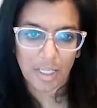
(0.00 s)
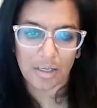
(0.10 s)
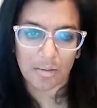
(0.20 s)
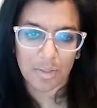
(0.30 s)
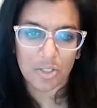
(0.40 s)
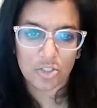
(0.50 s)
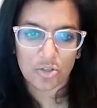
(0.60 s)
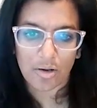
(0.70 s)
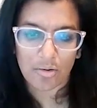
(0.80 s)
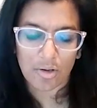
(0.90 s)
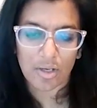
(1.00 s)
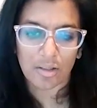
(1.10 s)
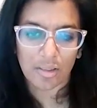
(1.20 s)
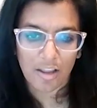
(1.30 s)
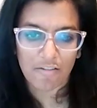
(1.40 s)
and an administrator in a
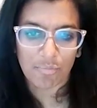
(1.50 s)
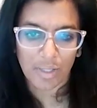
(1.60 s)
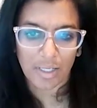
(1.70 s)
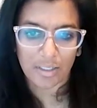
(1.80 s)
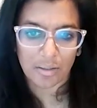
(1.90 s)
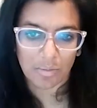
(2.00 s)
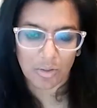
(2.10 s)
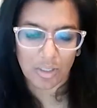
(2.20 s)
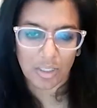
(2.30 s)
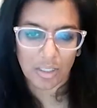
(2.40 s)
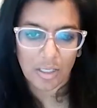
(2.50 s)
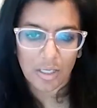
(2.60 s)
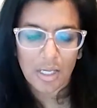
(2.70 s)
life plan community.